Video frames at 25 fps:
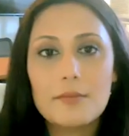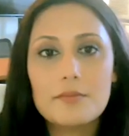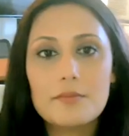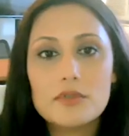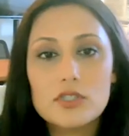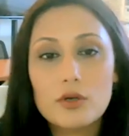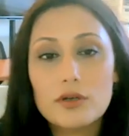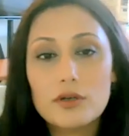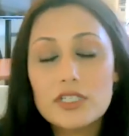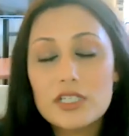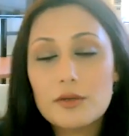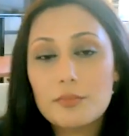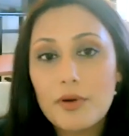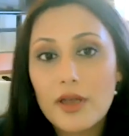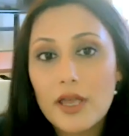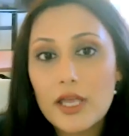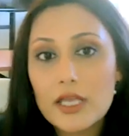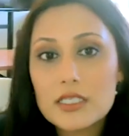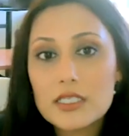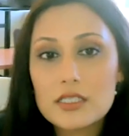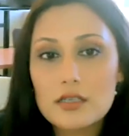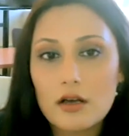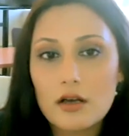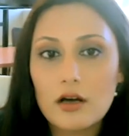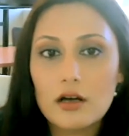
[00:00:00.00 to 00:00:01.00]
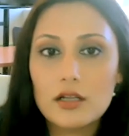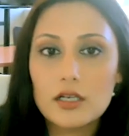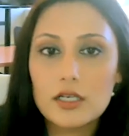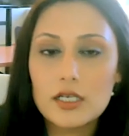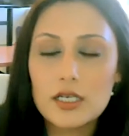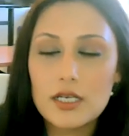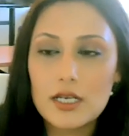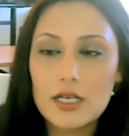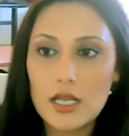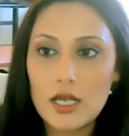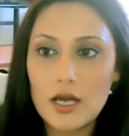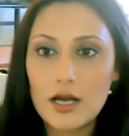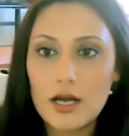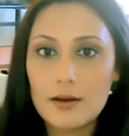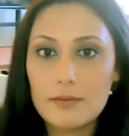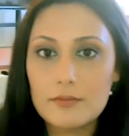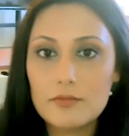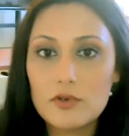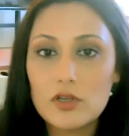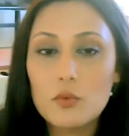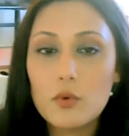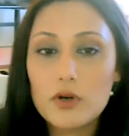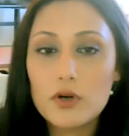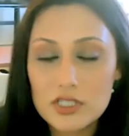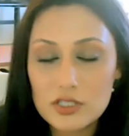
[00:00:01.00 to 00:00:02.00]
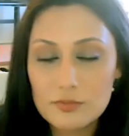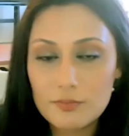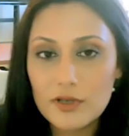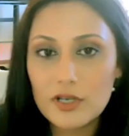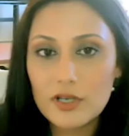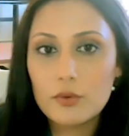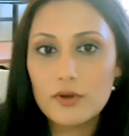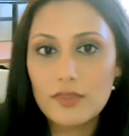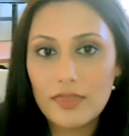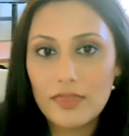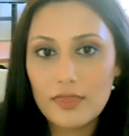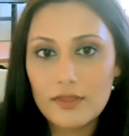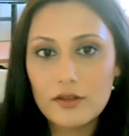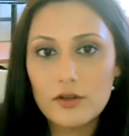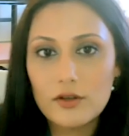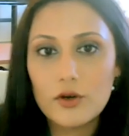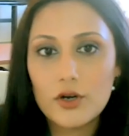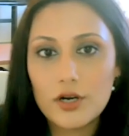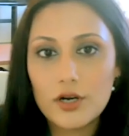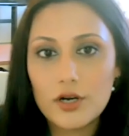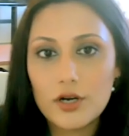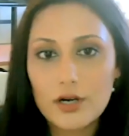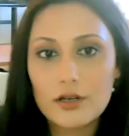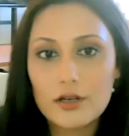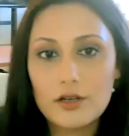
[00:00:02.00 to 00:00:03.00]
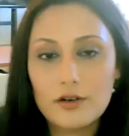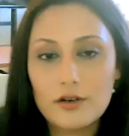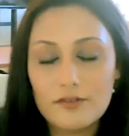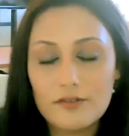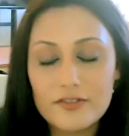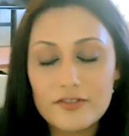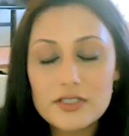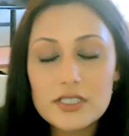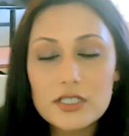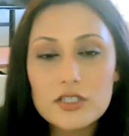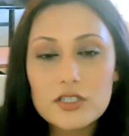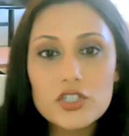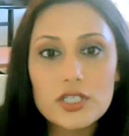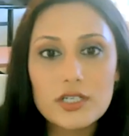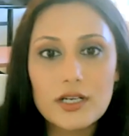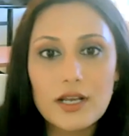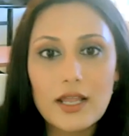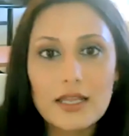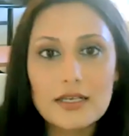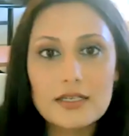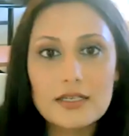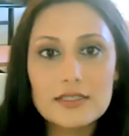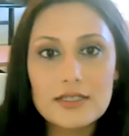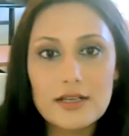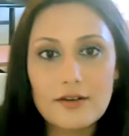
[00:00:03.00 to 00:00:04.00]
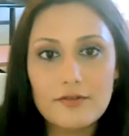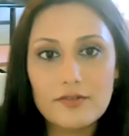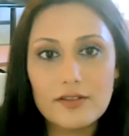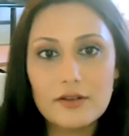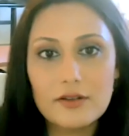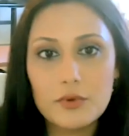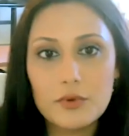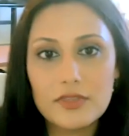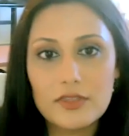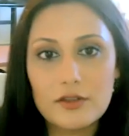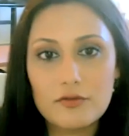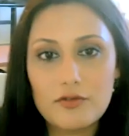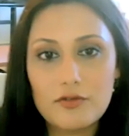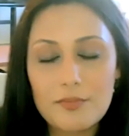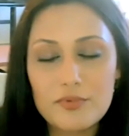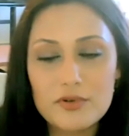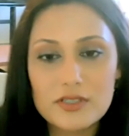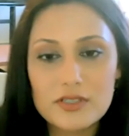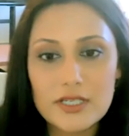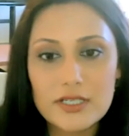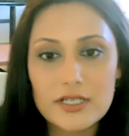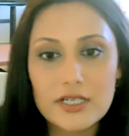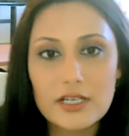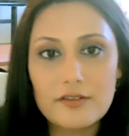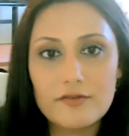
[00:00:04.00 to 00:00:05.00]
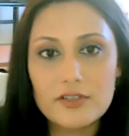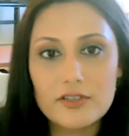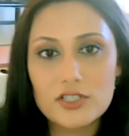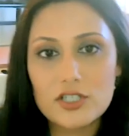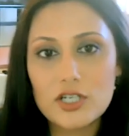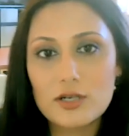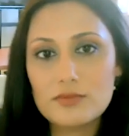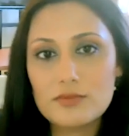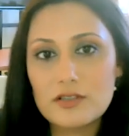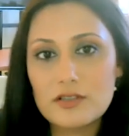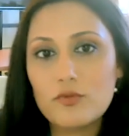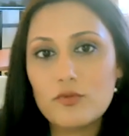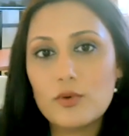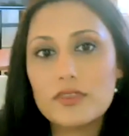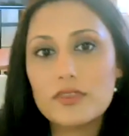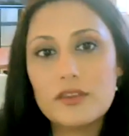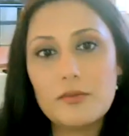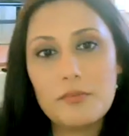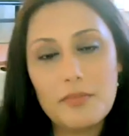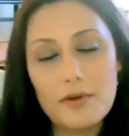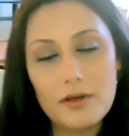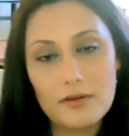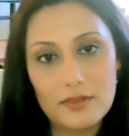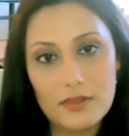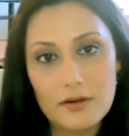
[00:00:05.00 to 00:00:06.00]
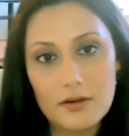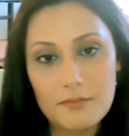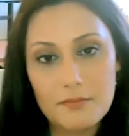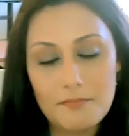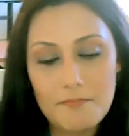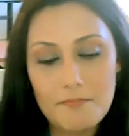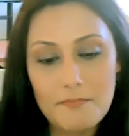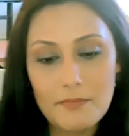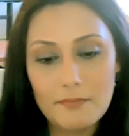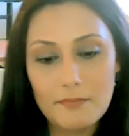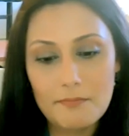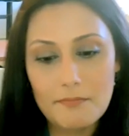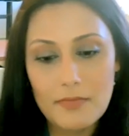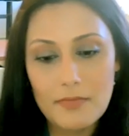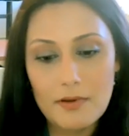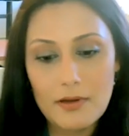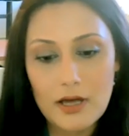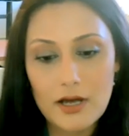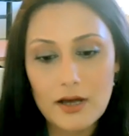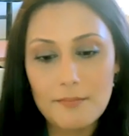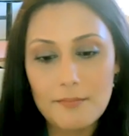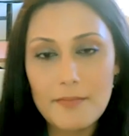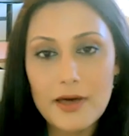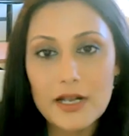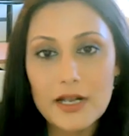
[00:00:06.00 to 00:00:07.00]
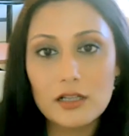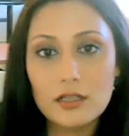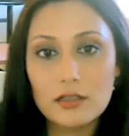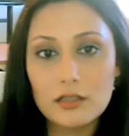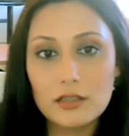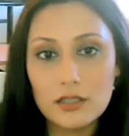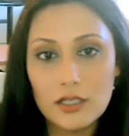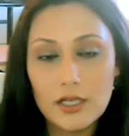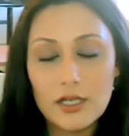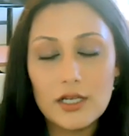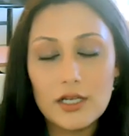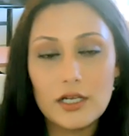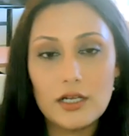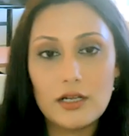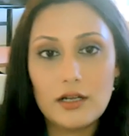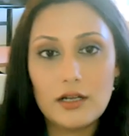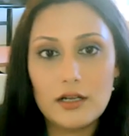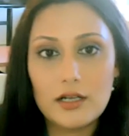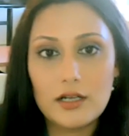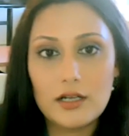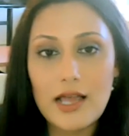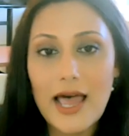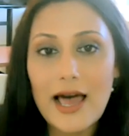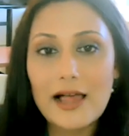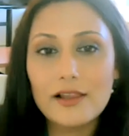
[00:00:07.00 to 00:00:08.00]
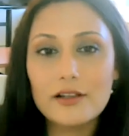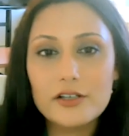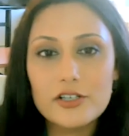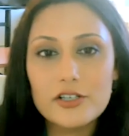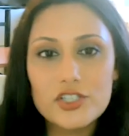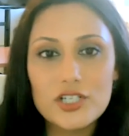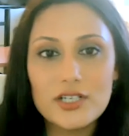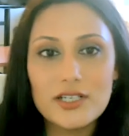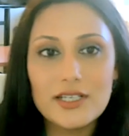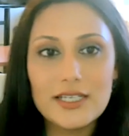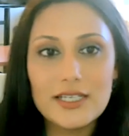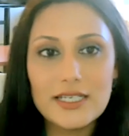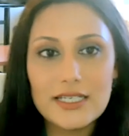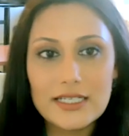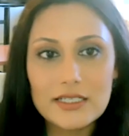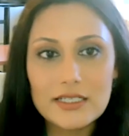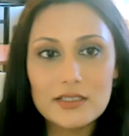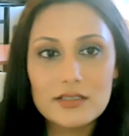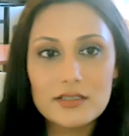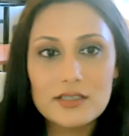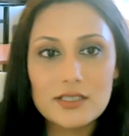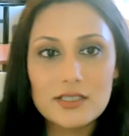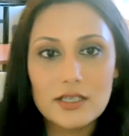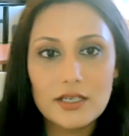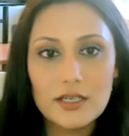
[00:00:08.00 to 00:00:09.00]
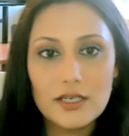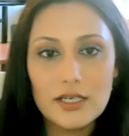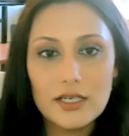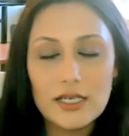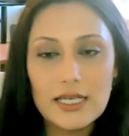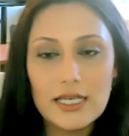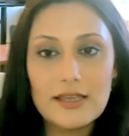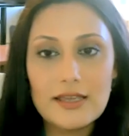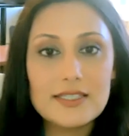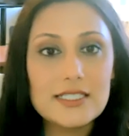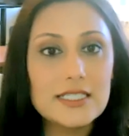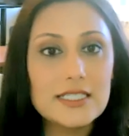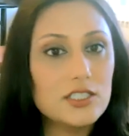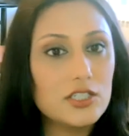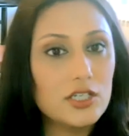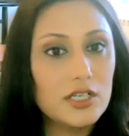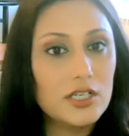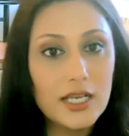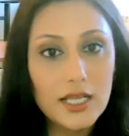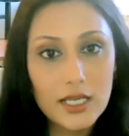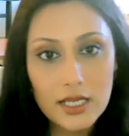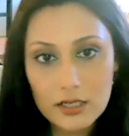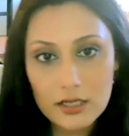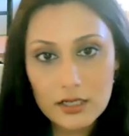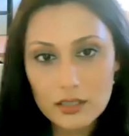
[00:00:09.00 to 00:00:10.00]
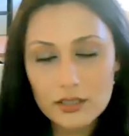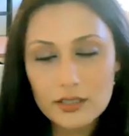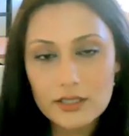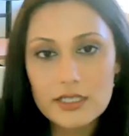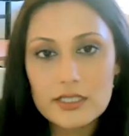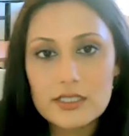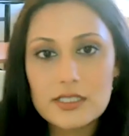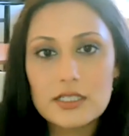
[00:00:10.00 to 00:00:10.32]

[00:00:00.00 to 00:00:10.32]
So it depends on, you want to speak with your physician and definitely with the representative in terms of what the metal allergy is. Is it to nickel?